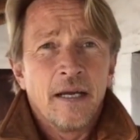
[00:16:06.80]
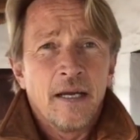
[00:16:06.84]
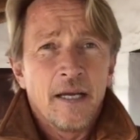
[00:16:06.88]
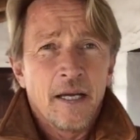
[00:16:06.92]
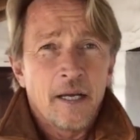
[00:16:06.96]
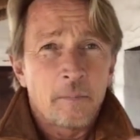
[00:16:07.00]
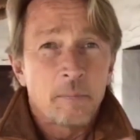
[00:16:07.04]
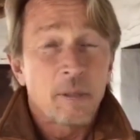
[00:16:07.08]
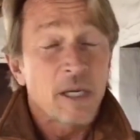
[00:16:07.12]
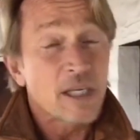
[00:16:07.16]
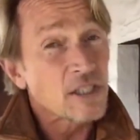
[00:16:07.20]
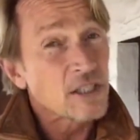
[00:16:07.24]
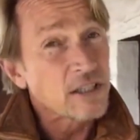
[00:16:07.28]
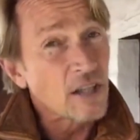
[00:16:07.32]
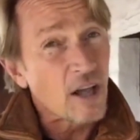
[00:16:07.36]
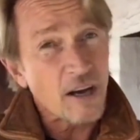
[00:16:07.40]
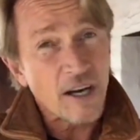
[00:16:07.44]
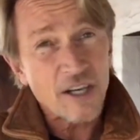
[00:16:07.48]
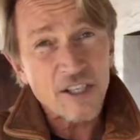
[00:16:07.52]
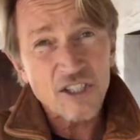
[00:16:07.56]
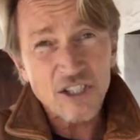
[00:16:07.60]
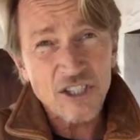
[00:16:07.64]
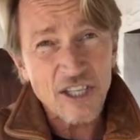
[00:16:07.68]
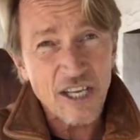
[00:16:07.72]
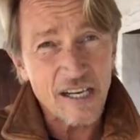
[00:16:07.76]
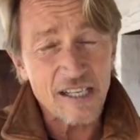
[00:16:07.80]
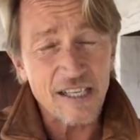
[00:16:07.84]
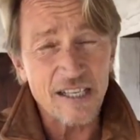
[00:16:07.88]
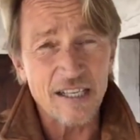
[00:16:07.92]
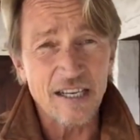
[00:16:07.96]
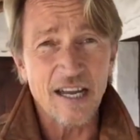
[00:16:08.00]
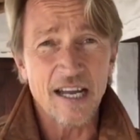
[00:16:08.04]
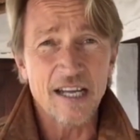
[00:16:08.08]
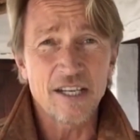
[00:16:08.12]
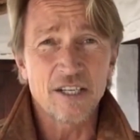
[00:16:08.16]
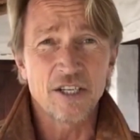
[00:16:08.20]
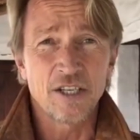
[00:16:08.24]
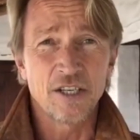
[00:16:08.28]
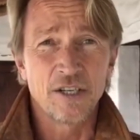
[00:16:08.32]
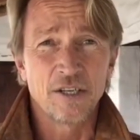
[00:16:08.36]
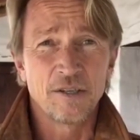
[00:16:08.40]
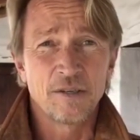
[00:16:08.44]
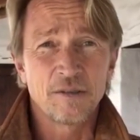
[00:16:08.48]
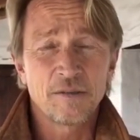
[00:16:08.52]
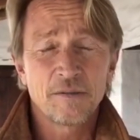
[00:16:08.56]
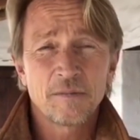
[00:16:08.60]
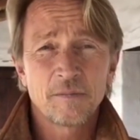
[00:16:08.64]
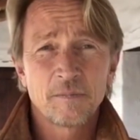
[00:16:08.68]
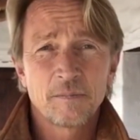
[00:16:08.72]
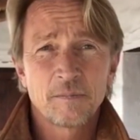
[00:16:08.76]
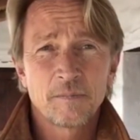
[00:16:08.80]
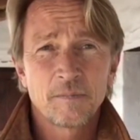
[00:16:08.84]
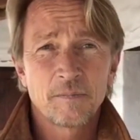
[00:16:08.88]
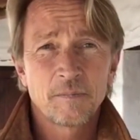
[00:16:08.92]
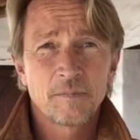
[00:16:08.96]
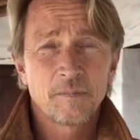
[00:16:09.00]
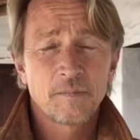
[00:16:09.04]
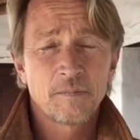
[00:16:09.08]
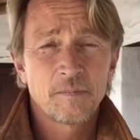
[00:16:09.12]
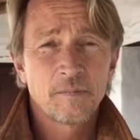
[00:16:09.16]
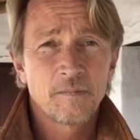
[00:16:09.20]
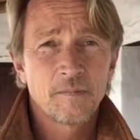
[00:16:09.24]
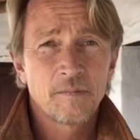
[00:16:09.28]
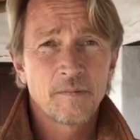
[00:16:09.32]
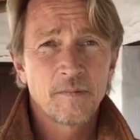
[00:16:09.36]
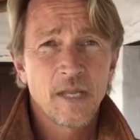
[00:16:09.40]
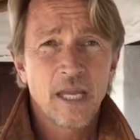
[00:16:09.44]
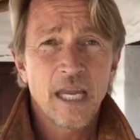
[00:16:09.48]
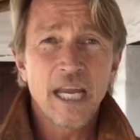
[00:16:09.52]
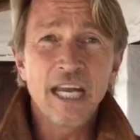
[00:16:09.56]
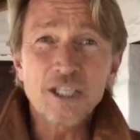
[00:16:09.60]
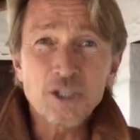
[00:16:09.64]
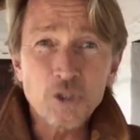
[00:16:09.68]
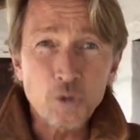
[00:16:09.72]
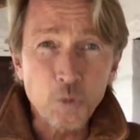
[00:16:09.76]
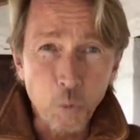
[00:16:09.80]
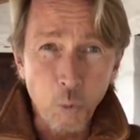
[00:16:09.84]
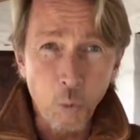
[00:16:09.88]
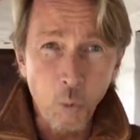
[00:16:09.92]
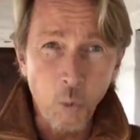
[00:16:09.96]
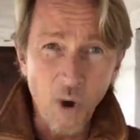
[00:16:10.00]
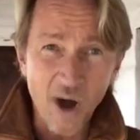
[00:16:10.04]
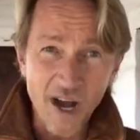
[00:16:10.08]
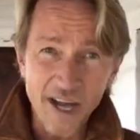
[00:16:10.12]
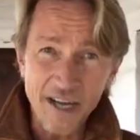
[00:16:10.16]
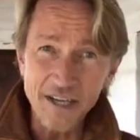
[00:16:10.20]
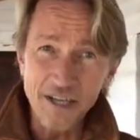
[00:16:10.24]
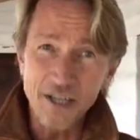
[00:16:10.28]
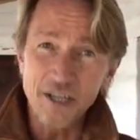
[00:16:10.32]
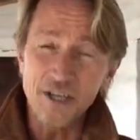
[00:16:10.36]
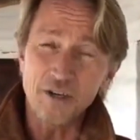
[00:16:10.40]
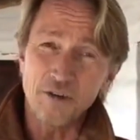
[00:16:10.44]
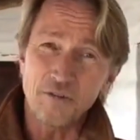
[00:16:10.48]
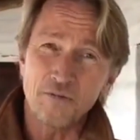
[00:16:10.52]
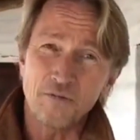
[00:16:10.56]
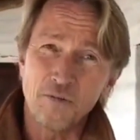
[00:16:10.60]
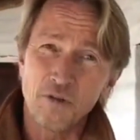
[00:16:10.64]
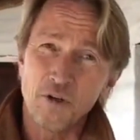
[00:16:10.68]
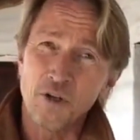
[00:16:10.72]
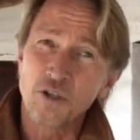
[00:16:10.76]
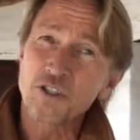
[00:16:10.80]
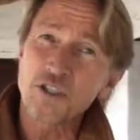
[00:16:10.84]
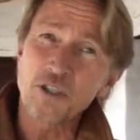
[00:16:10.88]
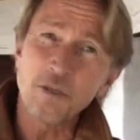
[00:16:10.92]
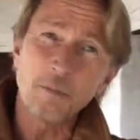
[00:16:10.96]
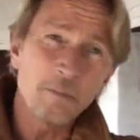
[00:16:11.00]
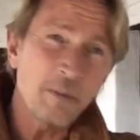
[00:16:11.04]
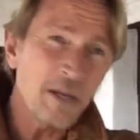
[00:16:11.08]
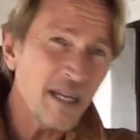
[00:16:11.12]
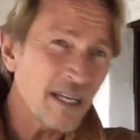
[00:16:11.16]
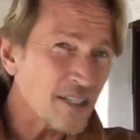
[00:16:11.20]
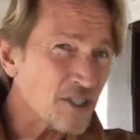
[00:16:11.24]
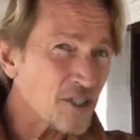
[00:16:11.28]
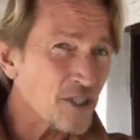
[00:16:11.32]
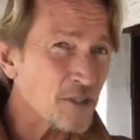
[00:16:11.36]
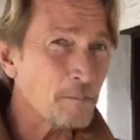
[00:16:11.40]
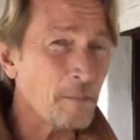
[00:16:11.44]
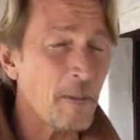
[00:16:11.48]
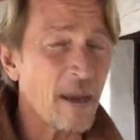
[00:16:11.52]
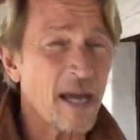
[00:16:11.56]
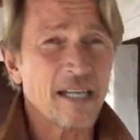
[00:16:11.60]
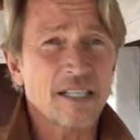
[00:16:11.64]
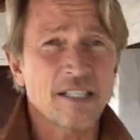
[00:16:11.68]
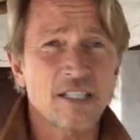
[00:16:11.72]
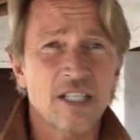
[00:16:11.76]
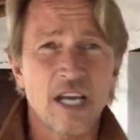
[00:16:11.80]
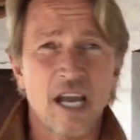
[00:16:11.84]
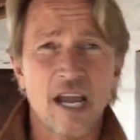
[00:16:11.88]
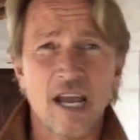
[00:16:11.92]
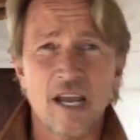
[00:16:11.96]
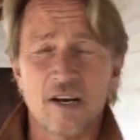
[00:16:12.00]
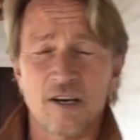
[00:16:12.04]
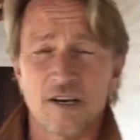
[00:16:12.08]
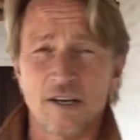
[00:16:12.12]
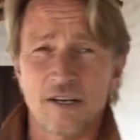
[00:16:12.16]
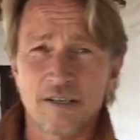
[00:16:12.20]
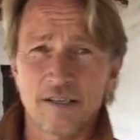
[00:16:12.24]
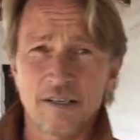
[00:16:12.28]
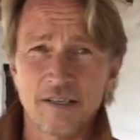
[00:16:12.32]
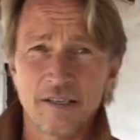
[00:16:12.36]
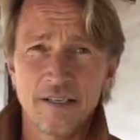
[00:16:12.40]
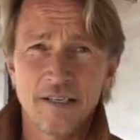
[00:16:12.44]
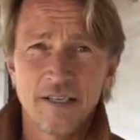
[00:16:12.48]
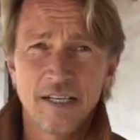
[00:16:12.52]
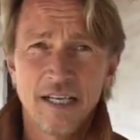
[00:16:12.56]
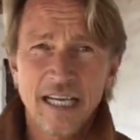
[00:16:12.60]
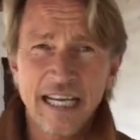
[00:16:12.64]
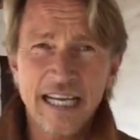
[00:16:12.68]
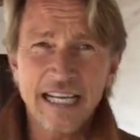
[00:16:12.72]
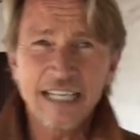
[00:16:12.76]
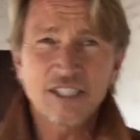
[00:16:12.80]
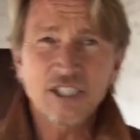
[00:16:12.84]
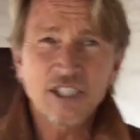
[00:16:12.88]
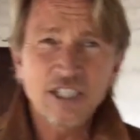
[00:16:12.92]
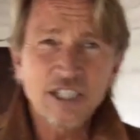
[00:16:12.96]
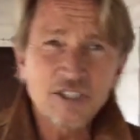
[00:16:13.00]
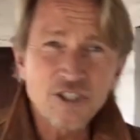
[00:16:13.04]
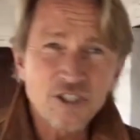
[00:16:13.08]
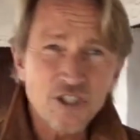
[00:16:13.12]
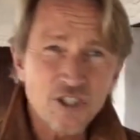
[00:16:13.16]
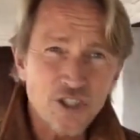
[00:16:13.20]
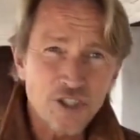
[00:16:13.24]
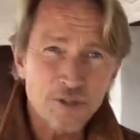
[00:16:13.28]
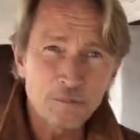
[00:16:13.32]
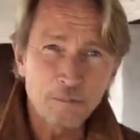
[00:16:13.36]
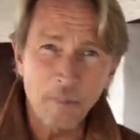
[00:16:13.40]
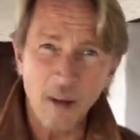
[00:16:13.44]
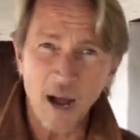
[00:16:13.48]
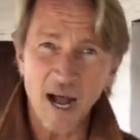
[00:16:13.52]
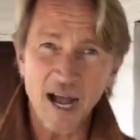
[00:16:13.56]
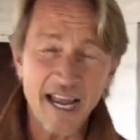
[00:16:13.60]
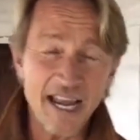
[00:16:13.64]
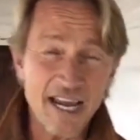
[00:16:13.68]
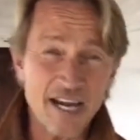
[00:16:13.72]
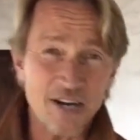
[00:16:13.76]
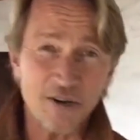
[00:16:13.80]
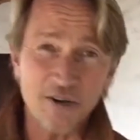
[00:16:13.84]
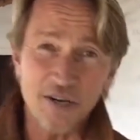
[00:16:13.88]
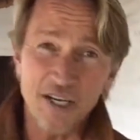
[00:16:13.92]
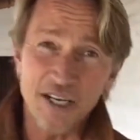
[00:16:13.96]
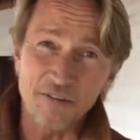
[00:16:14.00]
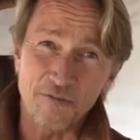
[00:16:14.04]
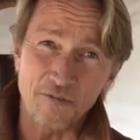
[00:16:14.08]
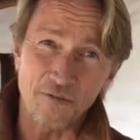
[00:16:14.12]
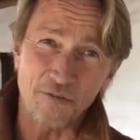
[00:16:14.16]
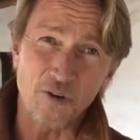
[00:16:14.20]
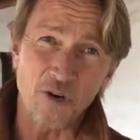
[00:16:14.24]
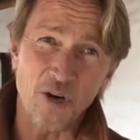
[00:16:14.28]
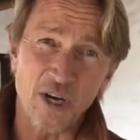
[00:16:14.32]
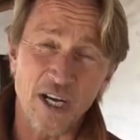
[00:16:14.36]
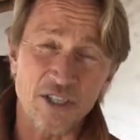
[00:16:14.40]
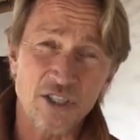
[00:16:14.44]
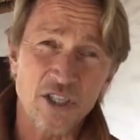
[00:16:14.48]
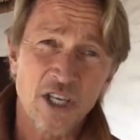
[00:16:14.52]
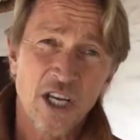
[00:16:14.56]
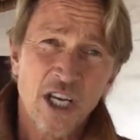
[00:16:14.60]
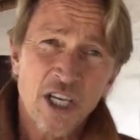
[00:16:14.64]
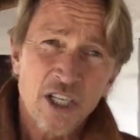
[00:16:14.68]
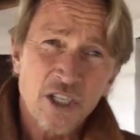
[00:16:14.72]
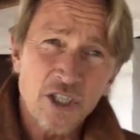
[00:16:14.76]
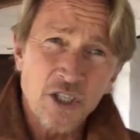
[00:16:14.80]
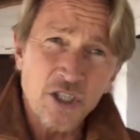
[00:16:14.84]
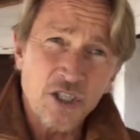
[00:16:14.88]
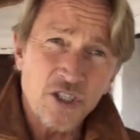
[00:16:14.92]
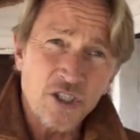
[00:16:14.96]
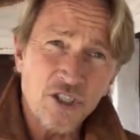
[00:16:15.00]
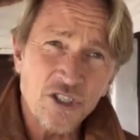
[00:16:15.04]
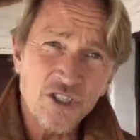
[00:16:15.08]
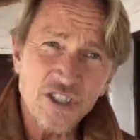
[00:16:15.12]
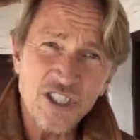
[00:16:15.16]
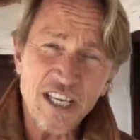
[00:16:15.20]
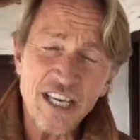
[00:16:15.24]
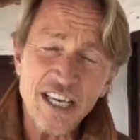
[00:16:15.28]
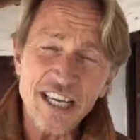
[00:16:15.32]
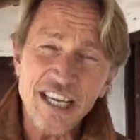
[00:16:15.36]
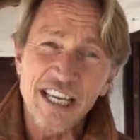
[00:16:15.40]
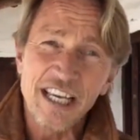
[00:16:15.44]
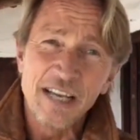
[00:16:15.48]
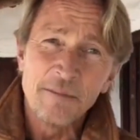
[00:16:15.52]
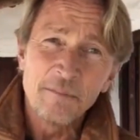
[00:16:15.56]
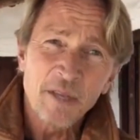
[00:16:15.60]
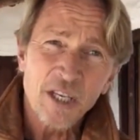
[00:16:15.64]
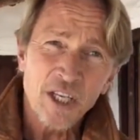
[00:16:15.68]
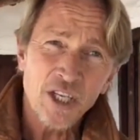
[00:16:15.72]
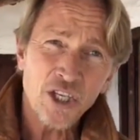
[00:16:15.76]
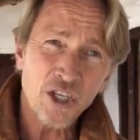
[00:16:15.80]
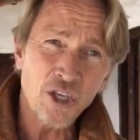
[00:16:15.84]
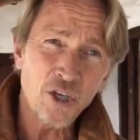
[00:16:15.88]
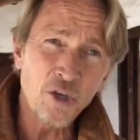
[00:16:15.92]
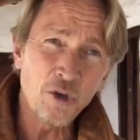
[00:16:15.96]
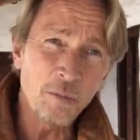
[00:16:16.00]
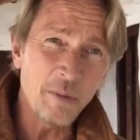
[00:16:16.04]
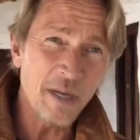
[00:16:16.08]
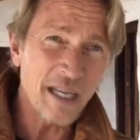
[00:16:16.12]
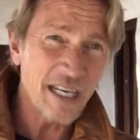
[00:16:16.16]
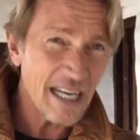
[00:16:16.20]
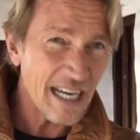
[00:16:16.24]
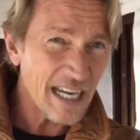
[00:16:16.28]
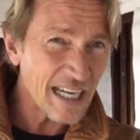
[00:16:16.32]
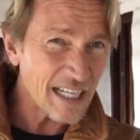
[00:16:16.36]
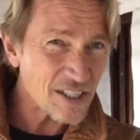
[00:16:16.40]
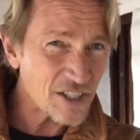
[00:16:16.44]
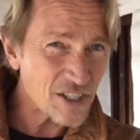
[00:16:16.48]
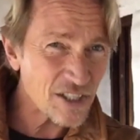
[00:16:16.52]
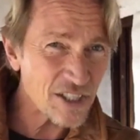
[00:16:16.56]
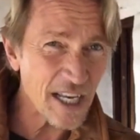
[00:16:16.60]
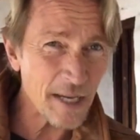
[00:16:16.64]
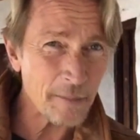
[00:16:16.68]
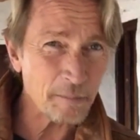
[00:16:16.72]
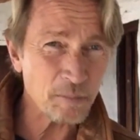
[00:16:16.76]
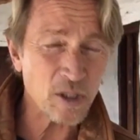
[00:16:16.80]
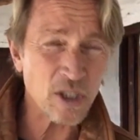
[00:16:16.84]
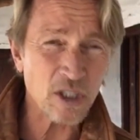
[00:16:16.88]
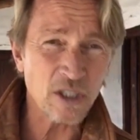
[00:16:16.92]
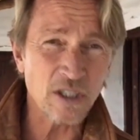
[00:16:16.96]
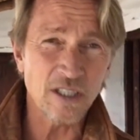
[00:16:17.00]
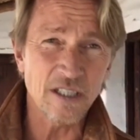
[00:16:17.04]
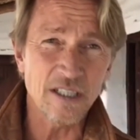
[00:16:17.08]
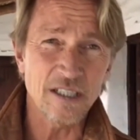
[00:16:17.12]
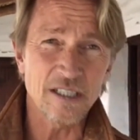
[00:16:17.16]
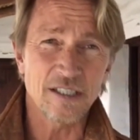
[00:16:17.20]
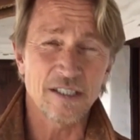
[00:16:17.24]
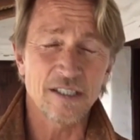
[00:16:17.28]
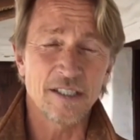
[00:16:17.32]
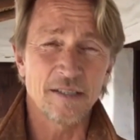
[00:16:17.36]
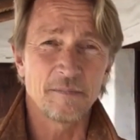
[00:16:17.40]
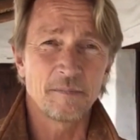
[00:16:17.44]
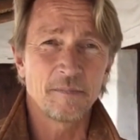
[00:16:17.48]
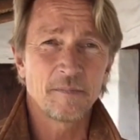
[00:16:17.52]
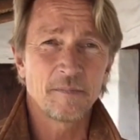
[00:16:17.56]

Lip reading: Because Lars, Ciel, and I do. It's wonderful to be a spectator. It's inspiring for us to see human exceptionalism.